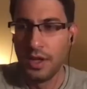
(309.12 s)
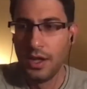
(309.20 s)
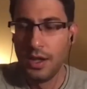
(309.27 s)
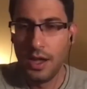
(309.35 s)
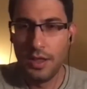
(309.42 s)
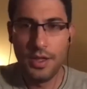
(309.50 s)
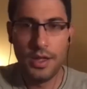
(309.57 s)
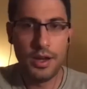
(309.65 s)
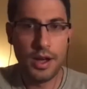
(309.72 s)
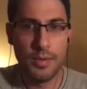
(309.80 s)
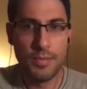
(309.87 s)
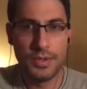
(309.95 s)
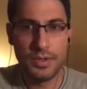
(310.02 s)
And then
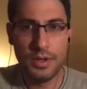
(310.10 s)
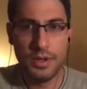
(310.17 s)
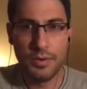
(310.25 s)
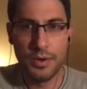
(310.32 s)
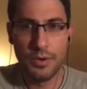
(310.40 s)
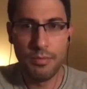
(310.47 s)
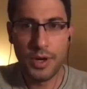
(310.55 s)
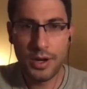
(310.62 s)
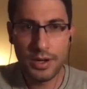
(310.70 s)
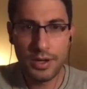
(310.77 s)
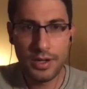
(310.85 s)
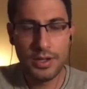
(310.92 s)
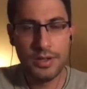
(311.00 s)
obviously at Road
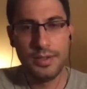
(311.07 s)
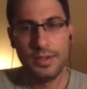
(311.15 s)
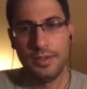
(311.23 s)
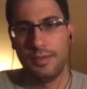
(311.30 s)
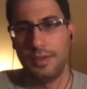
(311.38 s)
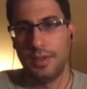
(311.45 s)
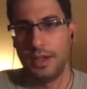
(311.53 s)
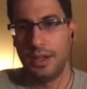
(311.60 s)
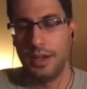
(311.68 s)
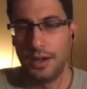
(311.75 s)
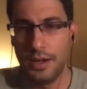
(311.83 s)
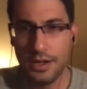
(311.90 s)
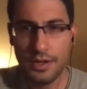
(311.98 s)
America is the
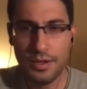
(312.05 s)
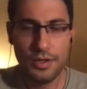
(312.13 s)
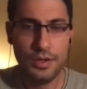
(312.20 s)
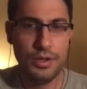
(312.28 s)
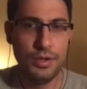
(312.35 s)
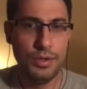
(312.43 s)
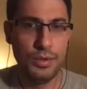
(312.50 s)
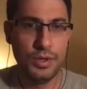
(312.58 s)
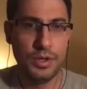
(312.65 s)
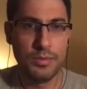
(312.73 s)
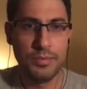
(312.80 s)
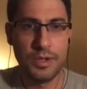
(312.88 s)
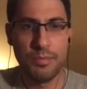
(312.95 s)
gearing issue. He
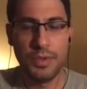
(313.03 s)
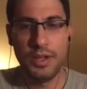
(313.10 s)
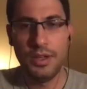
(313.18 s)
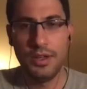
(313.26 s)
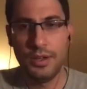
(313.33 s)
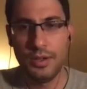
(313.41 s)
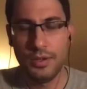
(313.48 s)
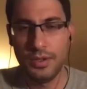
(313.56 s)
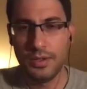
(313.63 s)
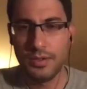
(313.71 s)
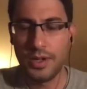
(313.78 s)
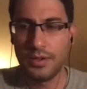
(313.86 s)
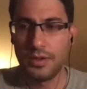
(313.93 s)
comes up the hill. It's
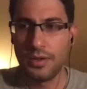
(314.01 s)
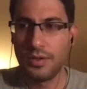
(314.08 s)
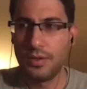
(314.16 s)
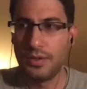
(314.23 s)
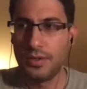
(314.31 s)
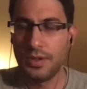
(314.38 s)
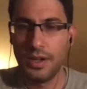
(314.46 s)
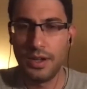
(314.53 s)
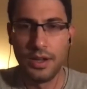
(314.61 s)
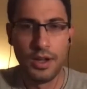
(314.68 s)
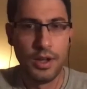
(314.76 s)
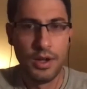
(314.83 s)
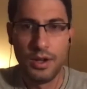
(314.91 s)
electrical. It's like,
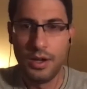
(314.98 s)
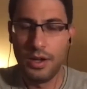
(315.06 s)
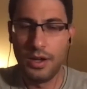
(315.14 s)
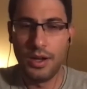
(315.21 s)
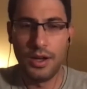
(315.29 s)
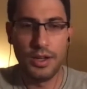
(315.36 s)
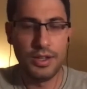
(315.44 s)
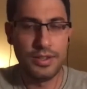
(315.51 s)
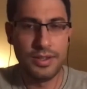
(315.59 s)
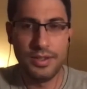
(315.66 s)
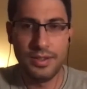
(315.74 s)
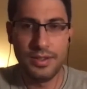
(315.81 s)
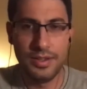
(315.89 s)
I
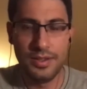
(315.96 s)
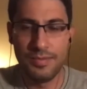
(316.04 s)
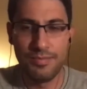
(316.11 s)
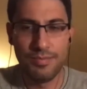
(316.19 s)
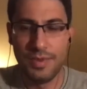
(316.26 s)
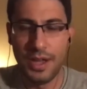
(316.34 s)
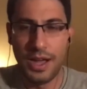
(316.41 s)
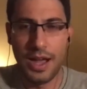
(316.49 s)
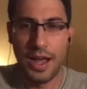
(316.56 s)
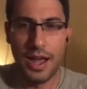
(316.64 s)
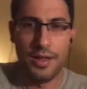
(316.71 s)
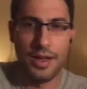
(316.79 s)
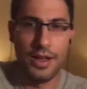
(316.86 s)

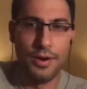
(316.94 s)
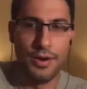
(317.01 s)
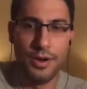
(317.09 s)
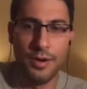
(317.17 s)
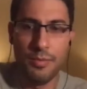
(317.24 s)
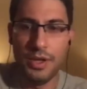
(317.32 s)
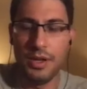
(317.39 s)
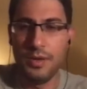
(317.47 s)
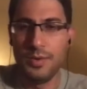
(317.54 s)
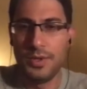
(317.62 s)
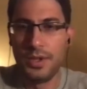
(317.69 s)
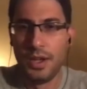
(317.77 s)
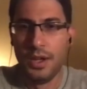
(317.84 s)
don't know. I mean,
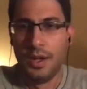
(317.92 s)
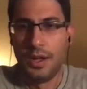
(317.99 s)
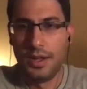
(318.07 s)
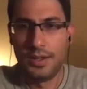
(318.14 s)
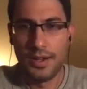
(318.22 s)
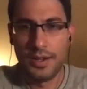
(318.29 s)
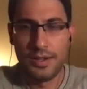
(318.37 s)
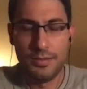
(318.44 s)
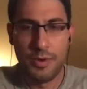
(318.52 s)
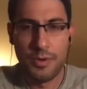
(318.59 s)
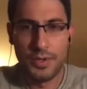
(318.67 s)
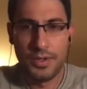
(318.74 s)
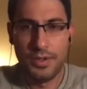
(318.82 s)
I talked to
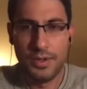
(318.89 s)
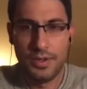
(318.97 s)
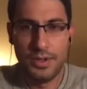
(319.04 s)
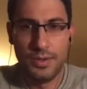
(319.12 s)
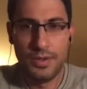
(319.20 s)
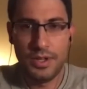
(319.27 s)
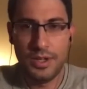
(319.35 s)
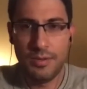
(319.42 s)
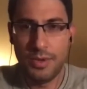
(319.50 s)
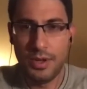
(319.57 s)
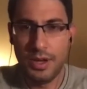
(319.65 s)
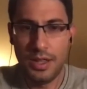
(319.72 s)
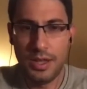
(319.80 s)
members of the 2 team
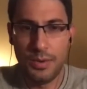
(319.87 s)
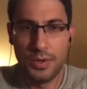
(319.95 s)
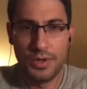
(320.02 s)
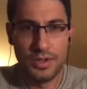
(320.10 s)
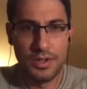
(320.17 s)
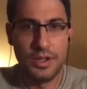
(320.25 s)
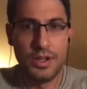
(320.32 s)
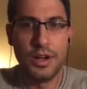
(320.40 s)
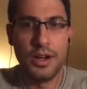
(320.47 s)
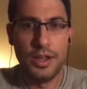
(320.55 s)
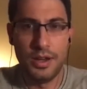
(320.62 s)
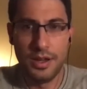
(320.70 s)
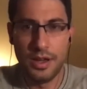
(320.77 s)
and they were just
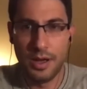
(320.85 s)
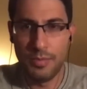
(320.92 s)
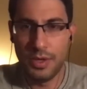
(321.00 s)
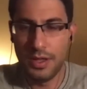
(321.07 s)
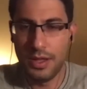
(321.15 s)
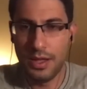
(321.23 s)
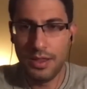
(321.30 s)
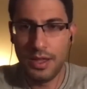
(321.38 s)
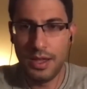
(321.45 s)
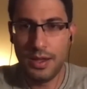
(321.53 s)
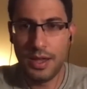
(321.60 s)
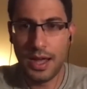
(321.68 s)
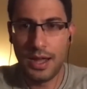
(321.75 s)
gutted. I mean,
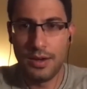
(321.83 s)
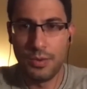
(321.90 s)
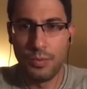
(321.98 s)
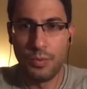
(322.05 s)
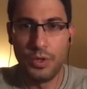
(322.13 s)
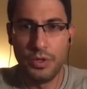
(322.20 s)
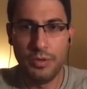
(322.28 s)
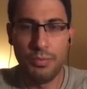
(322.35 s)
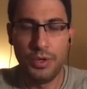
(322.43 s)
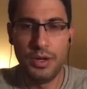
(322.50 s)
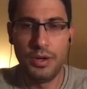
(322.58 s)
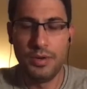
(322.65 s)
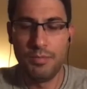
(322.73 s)
they had to really put
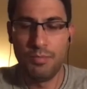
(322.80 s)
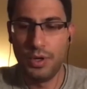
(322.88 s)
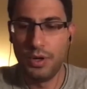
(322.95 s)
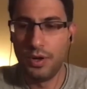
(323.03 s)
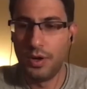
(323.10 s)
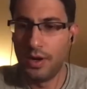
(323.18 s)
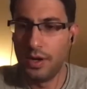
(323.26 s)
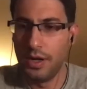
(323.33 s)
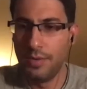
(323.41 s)
it on, and